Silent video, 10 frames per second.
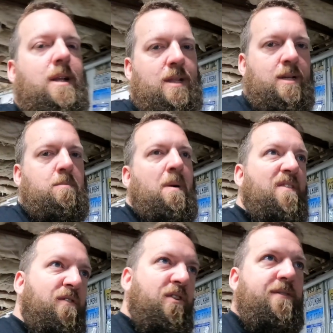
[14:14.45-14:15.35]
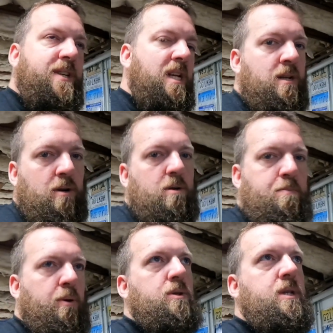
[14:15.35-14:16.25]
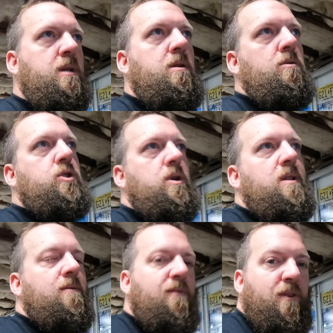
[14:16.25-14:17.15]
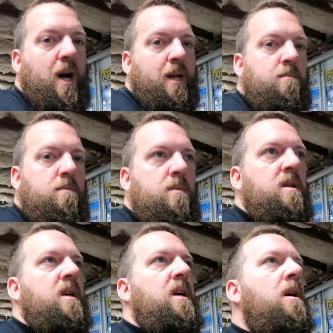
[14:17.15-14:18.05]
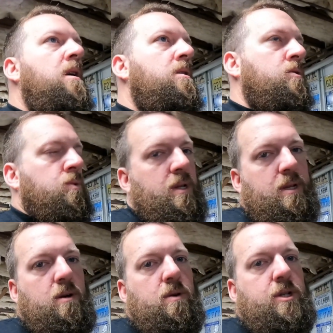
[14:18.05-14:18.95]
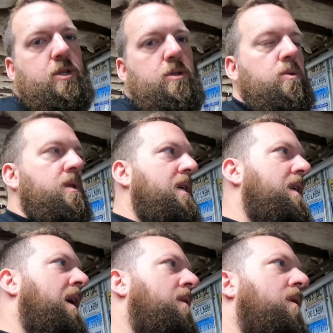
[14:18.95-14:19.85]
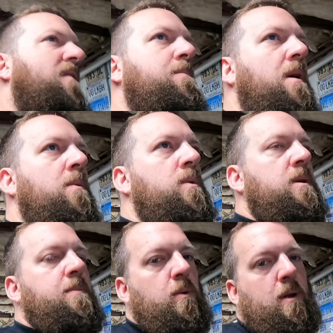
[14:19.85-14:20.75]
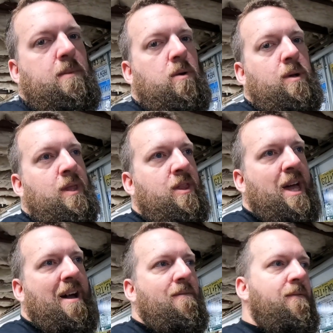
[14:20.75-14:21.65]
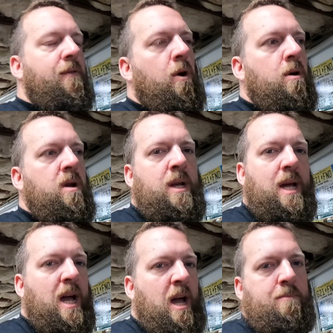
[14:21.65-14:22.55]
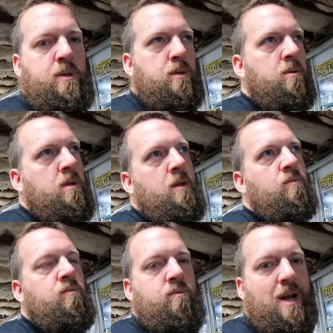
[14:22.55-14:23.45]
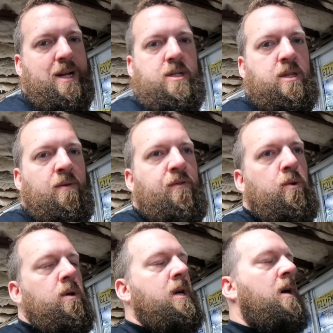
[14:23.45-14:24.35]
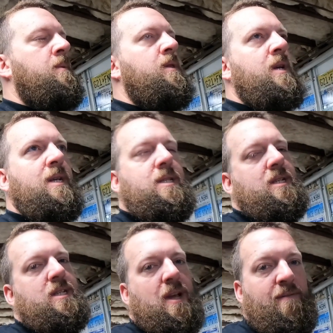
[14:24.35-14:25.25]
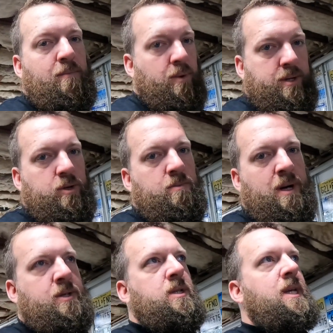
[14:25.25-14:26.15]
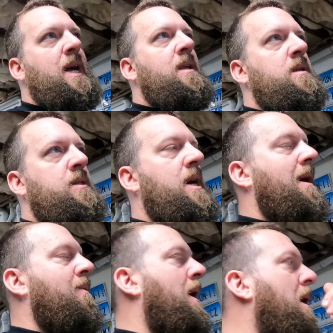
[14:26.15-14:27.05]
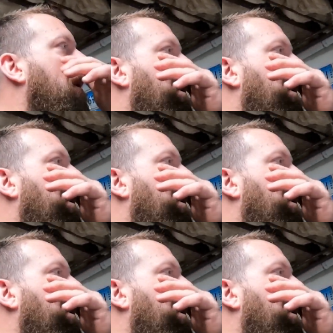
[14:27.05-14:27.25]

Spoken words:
My 1500 pulls the enclosed trailer fine. There's really no issues with it. I don't have a problem with it, but when I'm going that far, it absolutely wrecks the fuel economy. I think it's like 7.2 miles to the gallon on the highway.